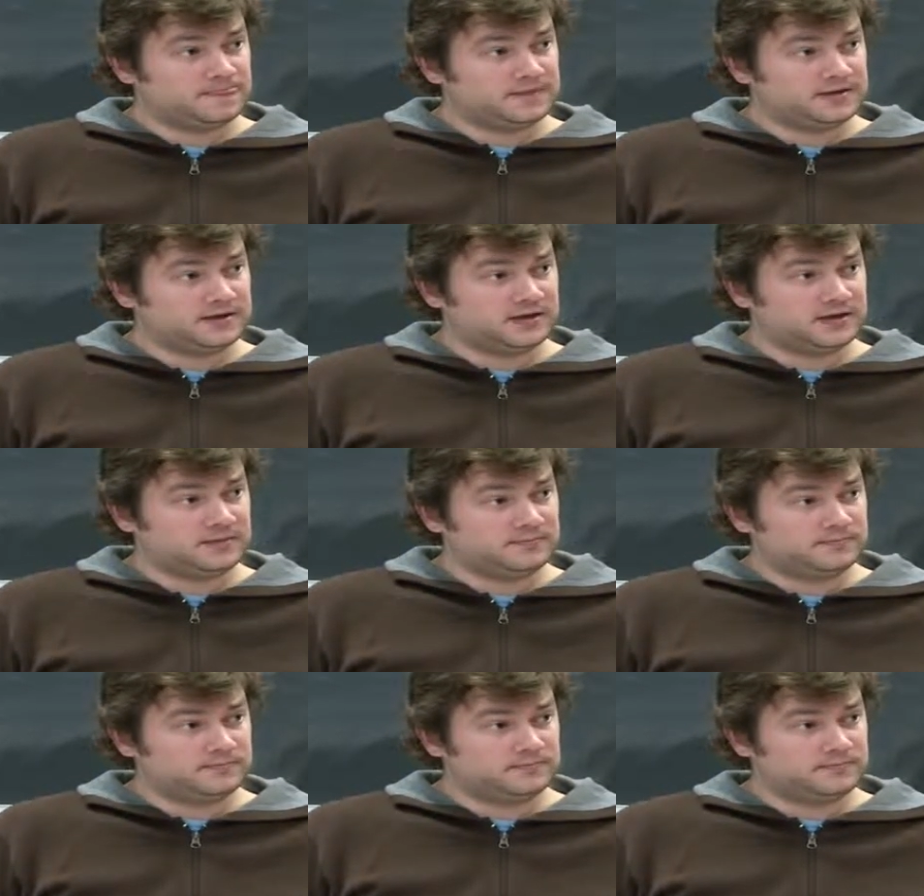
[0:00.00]
the
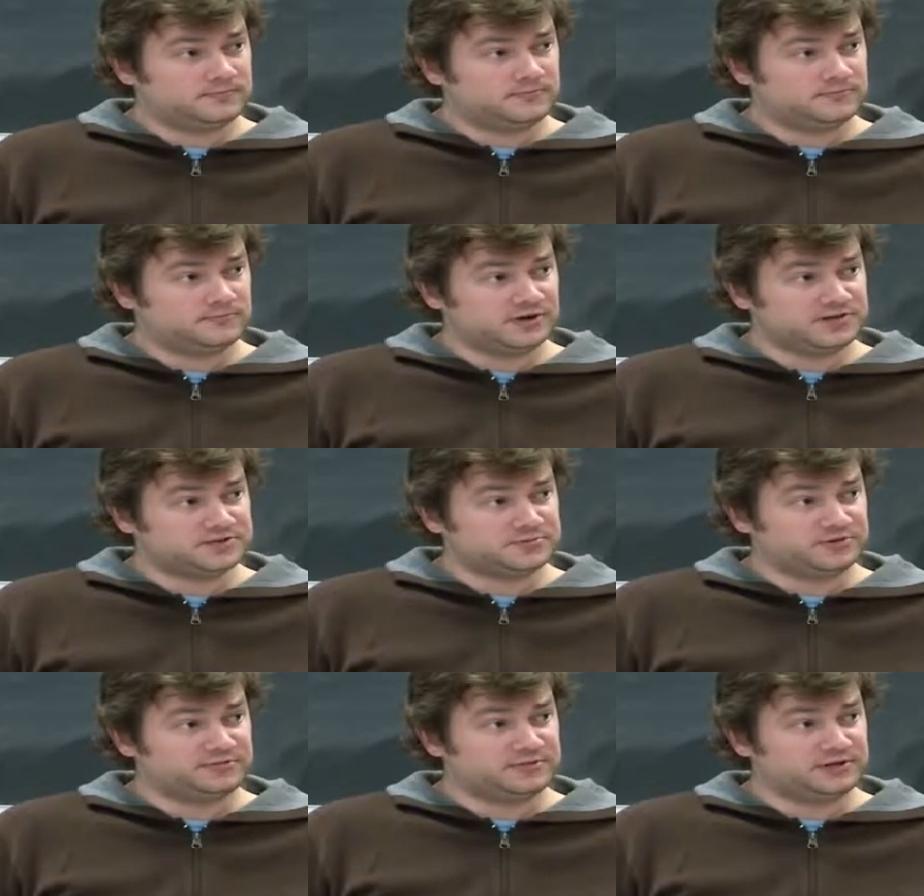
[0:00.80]
gay
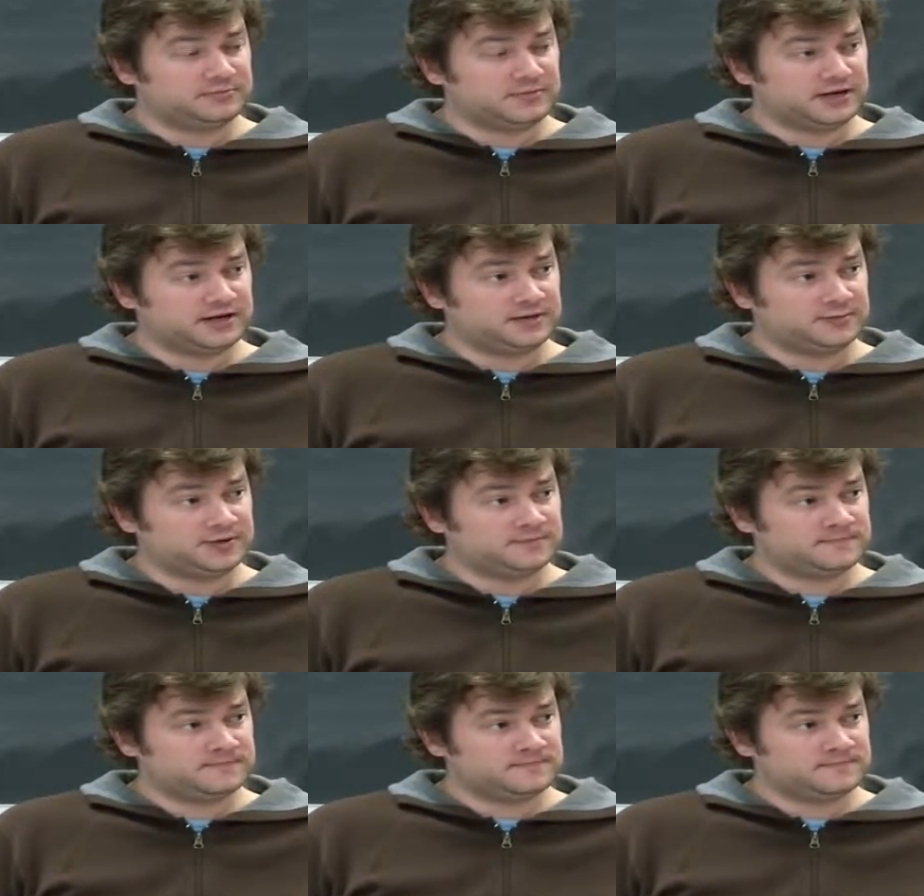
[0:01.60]
rights movement in Miami.